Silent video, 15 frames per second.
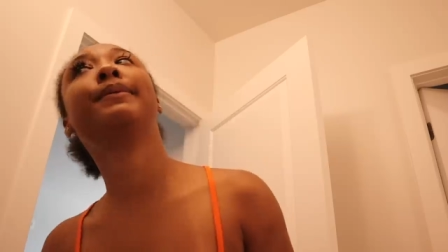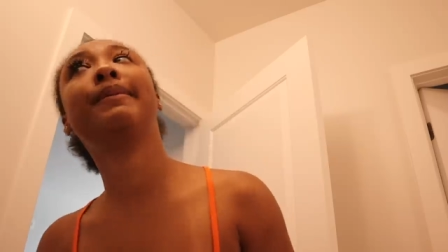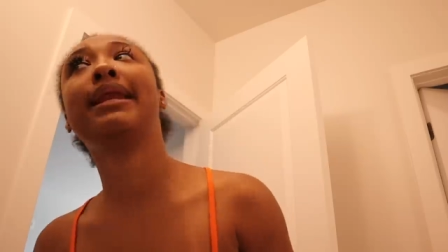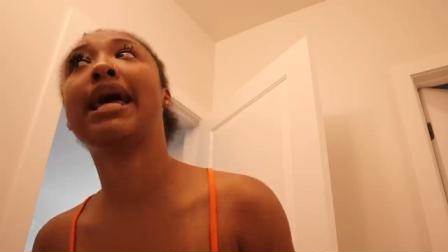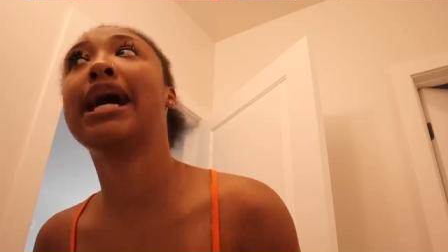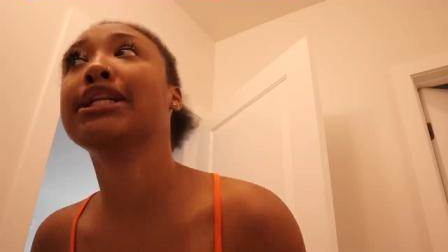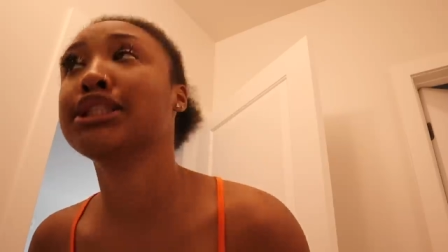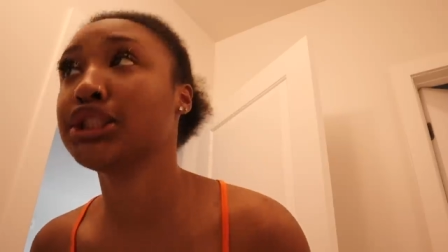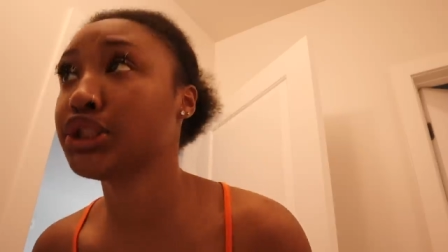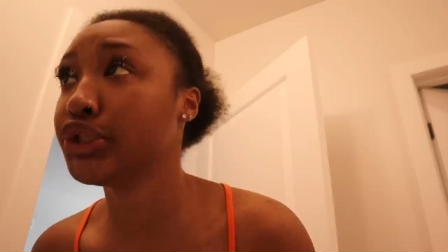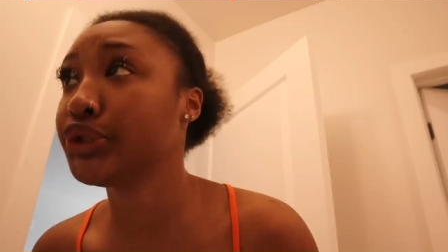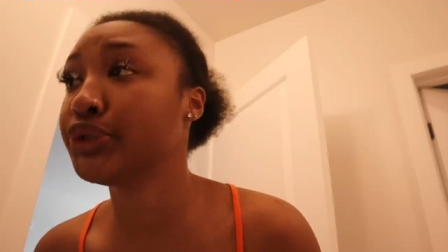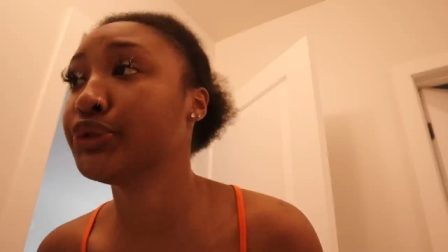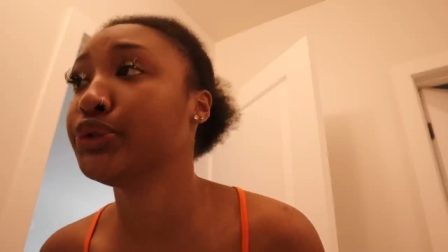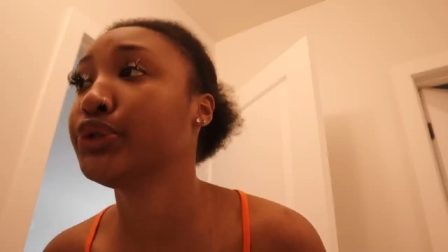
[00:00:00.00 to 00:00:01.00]
put my lashes
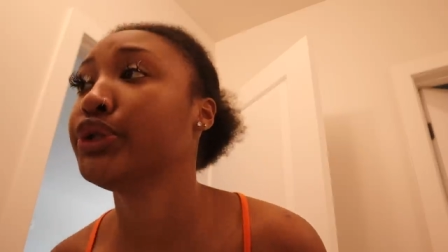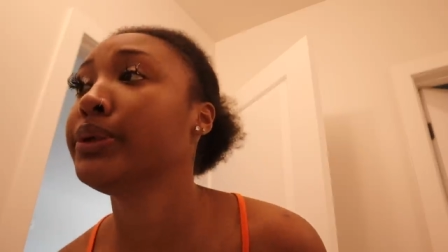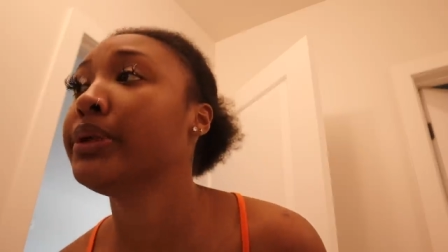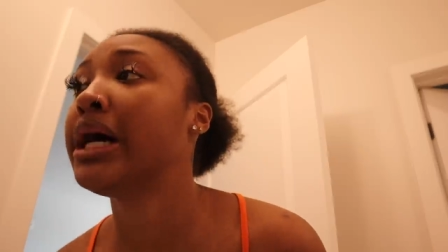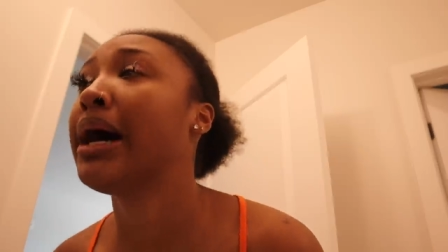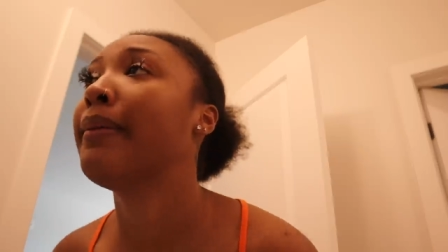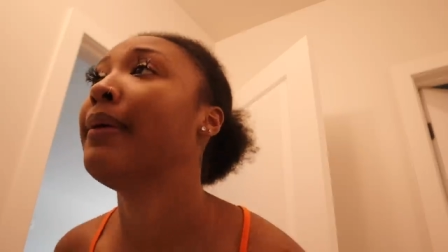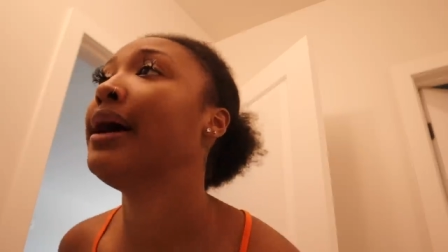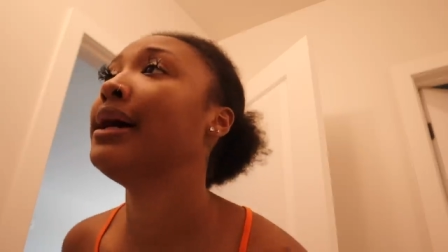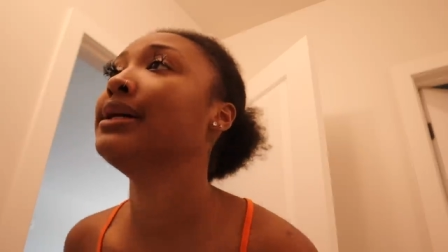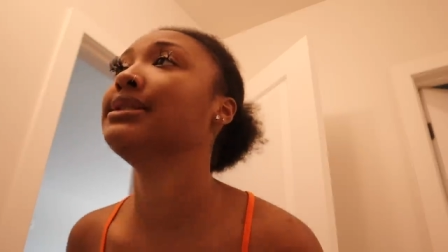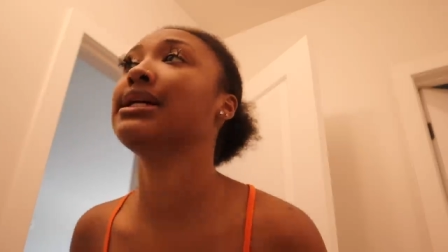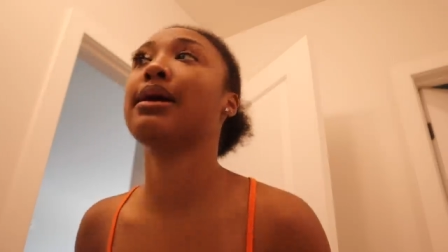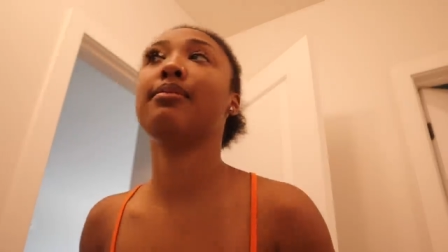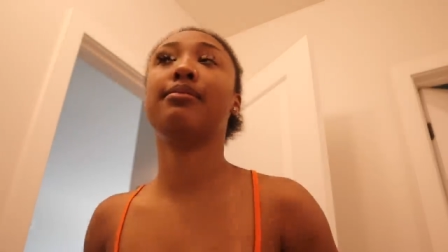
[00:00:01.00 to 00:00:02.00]
on, do a little
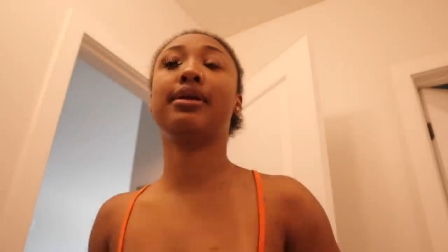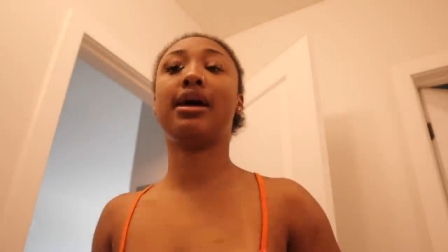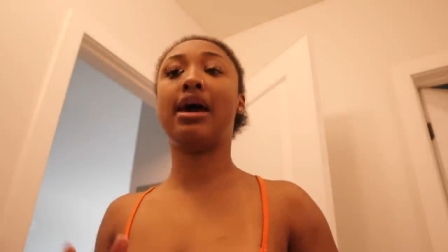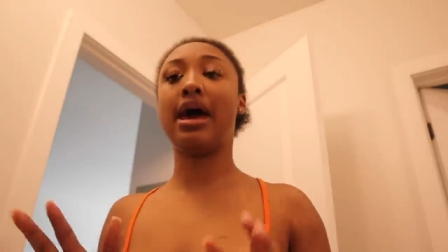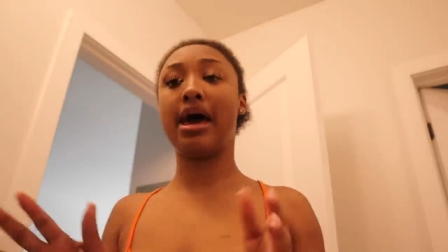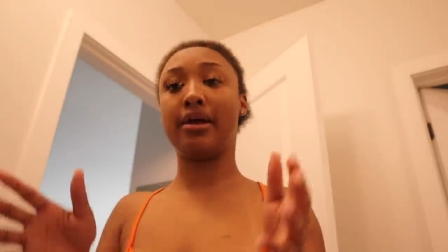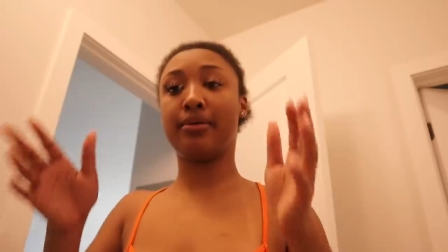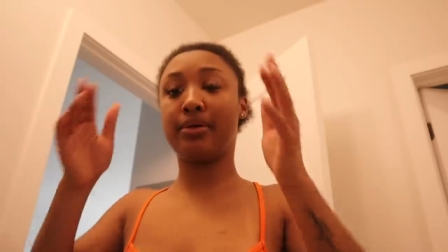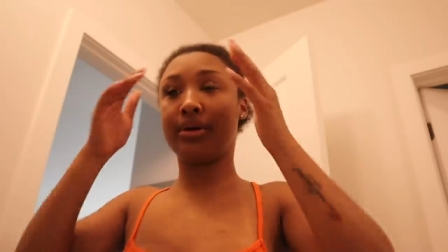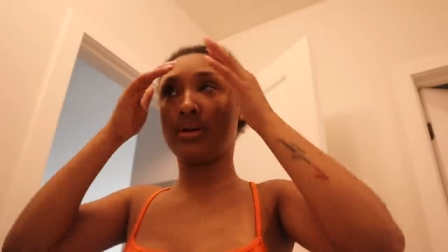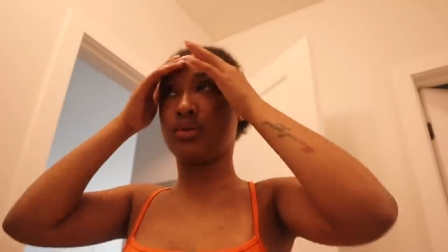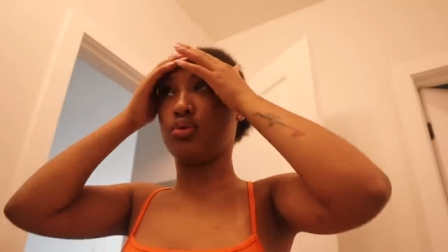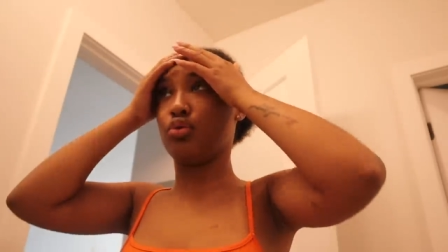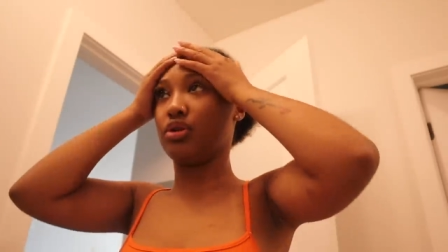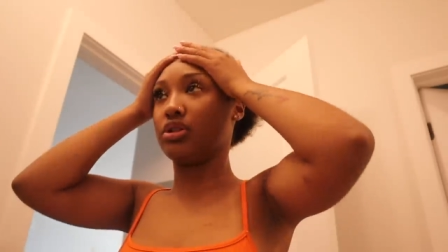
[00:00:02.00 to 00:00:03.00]
eyebrows, and I'm gonna put a hat
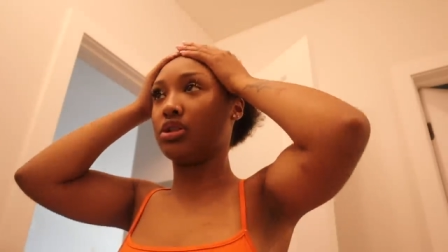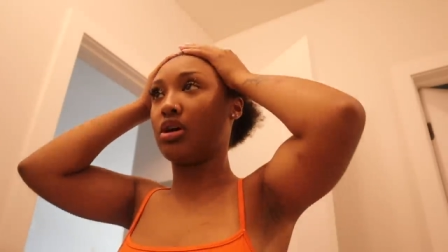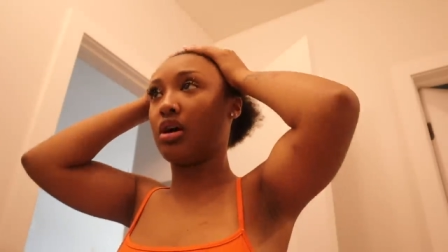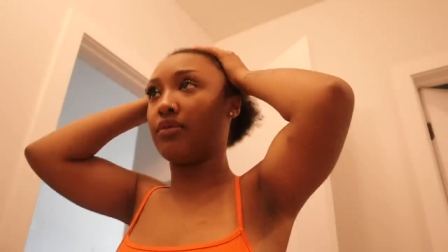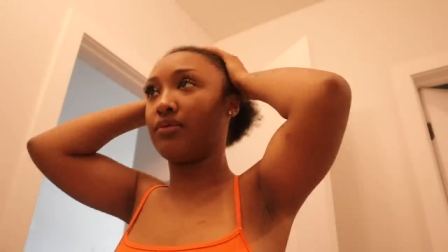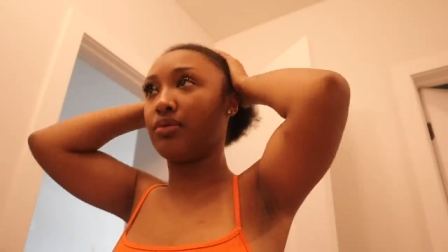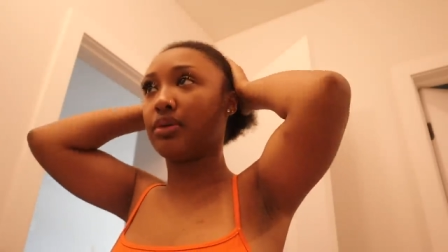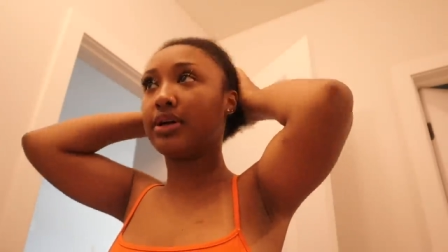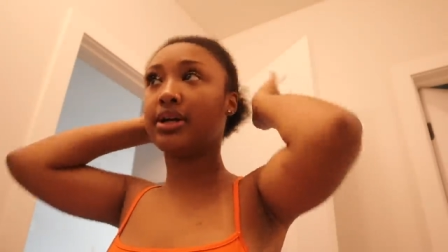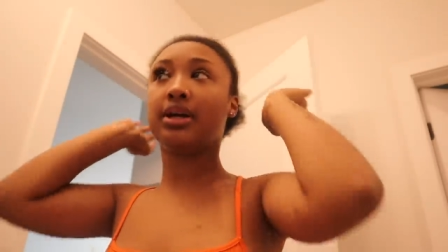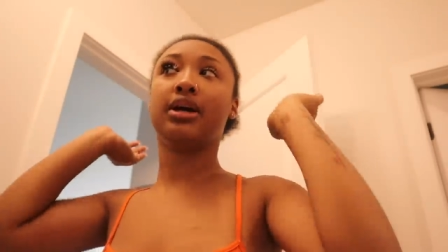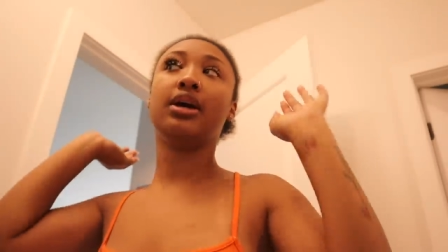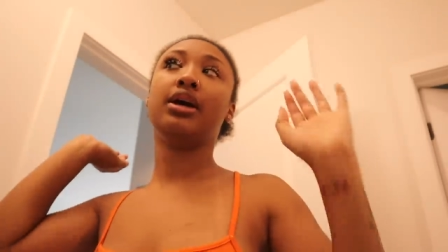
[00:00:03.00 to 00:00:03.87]
on or a scarf on,